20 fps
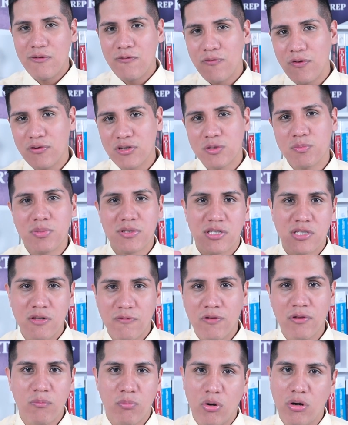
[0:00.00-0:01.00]
a very
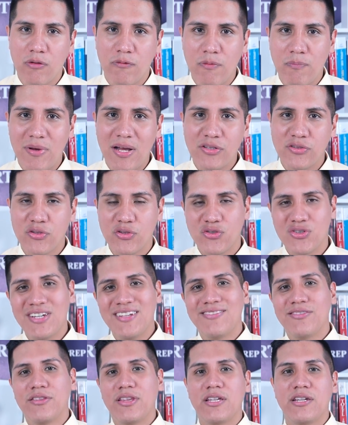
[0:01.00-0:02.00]
specific part of a passage
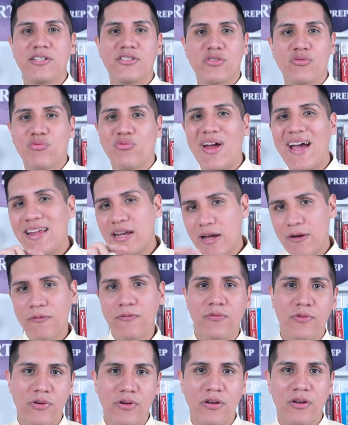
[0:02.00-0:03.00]
that is right
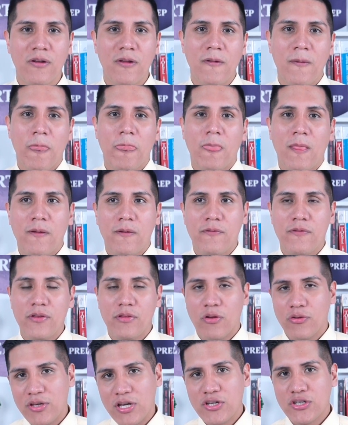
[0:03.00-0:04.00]
after the
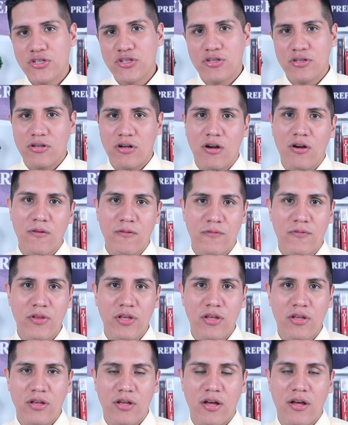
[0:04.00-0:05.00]
location of
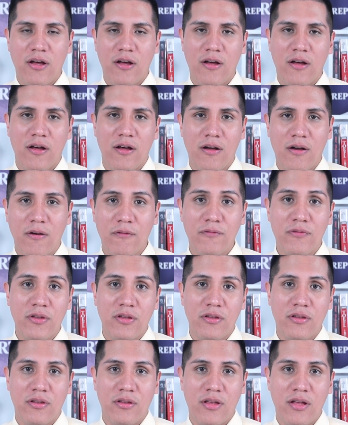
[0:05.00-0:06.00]
the uh, of
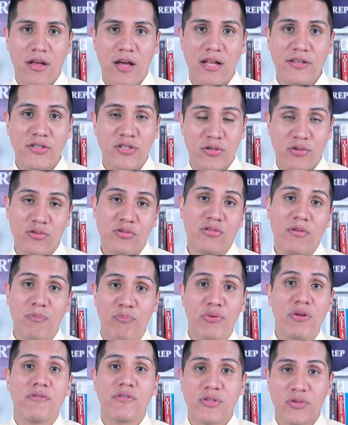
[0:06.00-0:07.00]
the answer to the
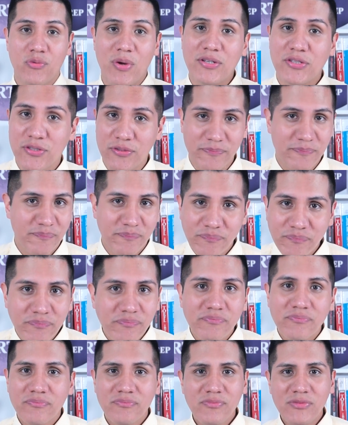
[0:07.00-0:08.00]
previous question
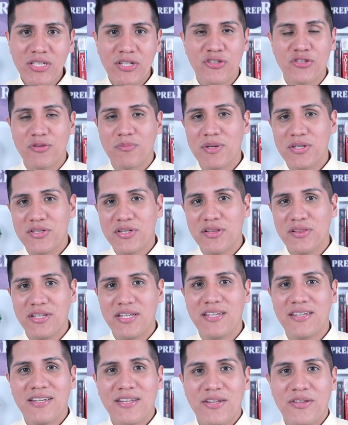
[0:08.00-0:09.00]
so
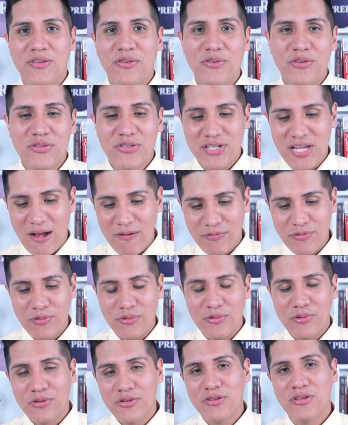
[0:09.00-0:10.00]
basically, you just have to
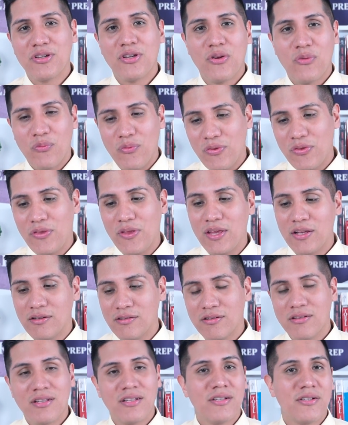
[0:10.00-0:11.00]
look
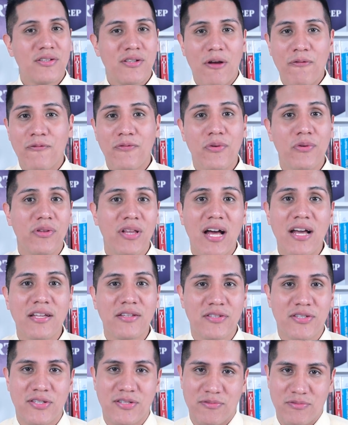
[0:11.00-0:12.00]
within a few
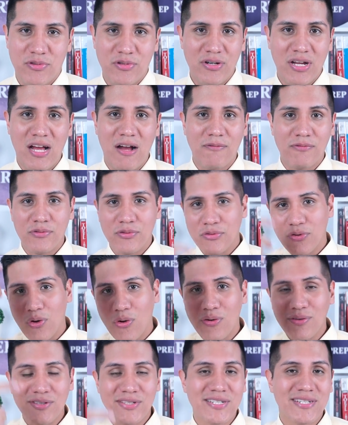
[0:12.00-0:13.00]
lines. You don't have to
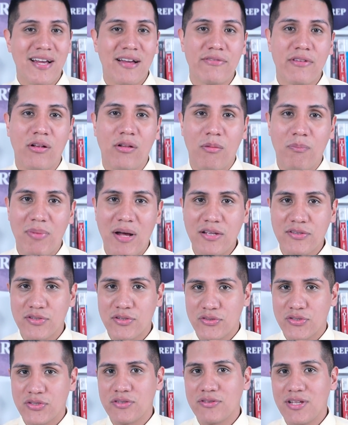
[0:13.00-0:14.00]
go and scan the whole
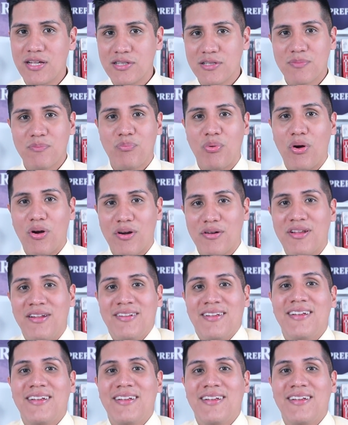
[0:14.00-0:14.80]
passage. And that's part,